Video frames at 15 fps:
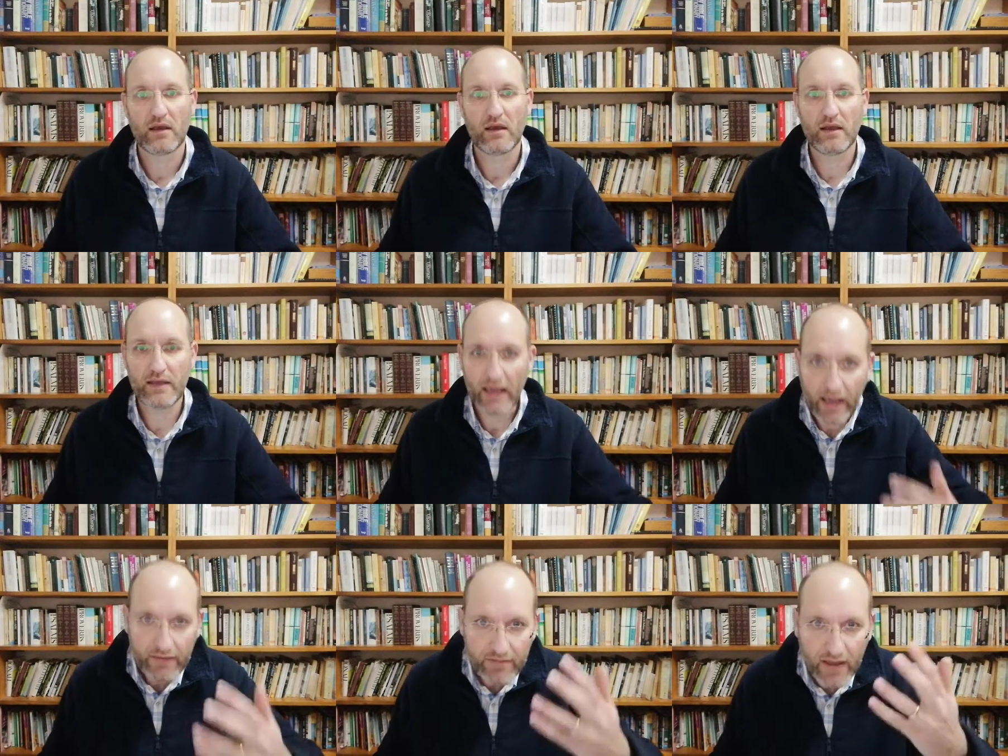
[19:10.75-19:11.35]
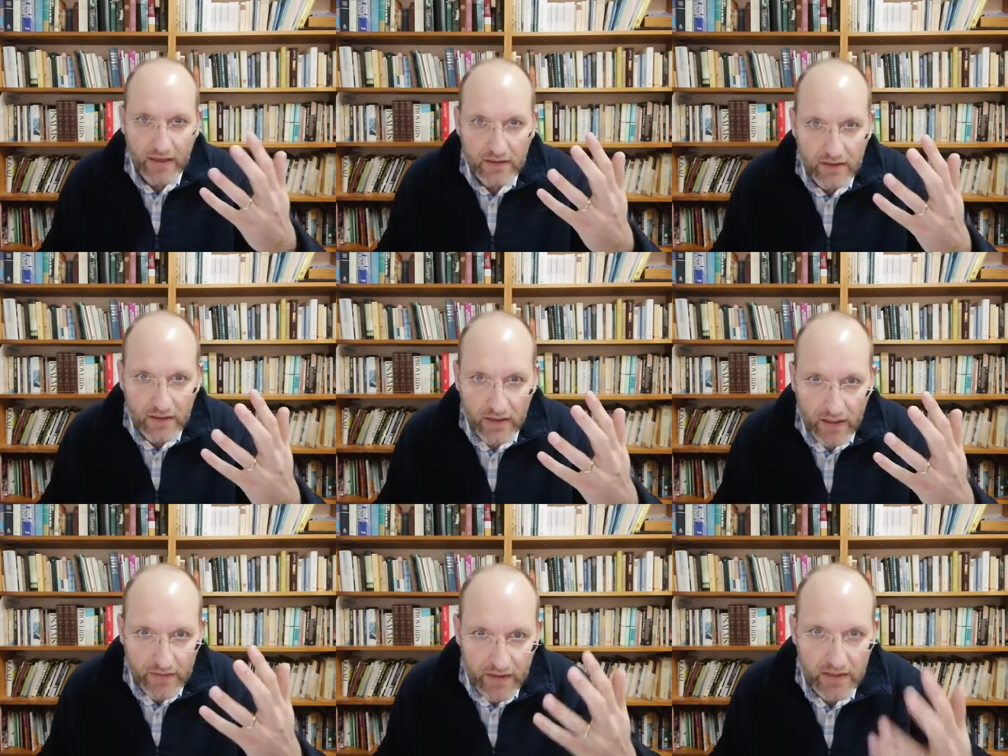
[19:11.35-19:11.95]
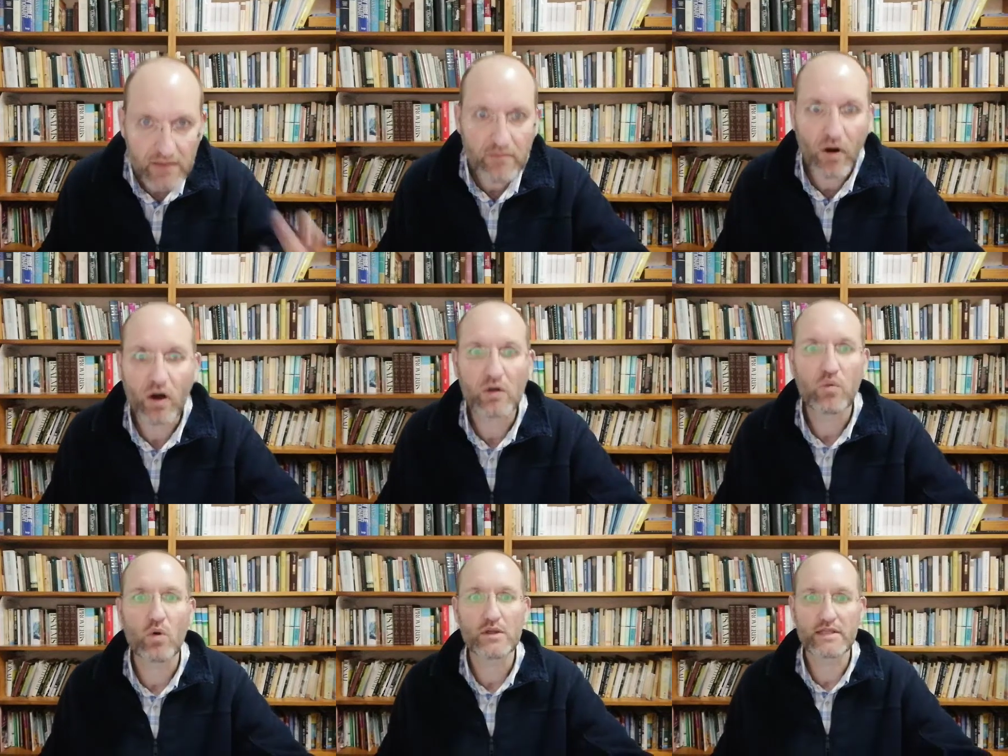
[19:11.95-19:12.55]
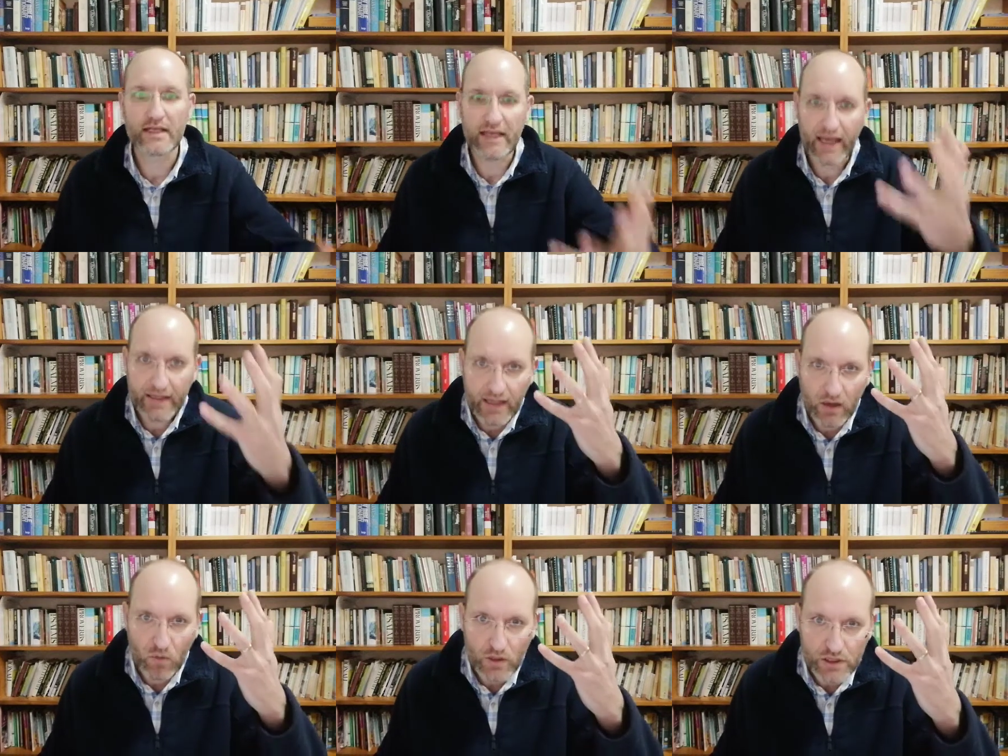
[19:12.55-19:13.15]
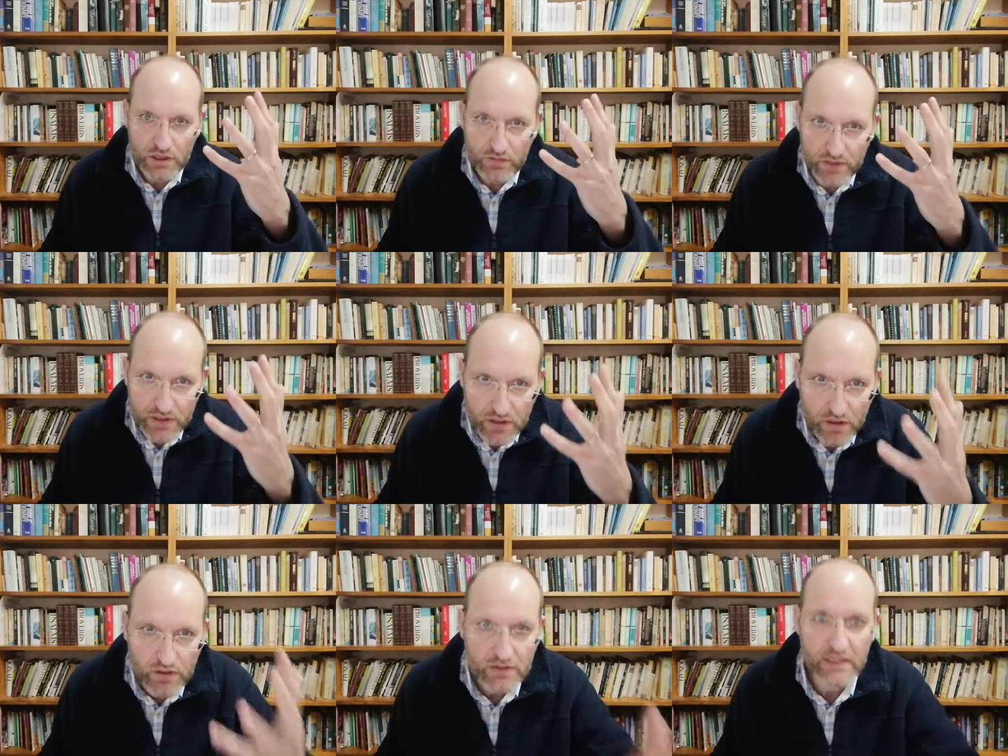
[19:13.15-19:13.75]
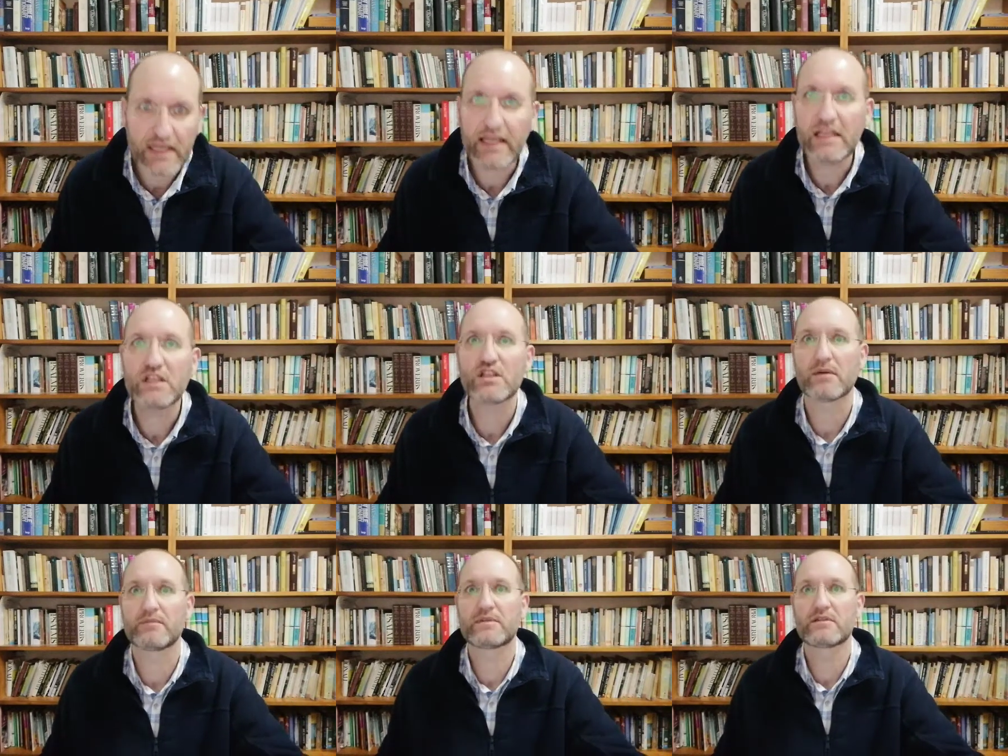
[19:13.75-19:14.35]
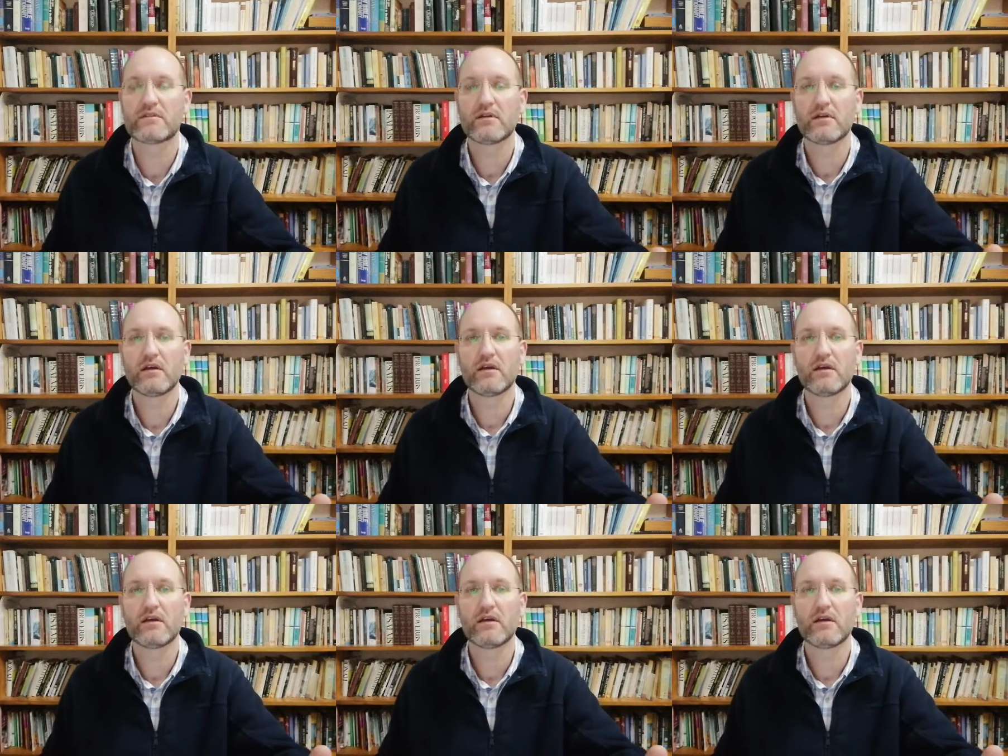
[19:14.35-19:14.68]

Again they, de- they demand water. Again they want to return to Egypt.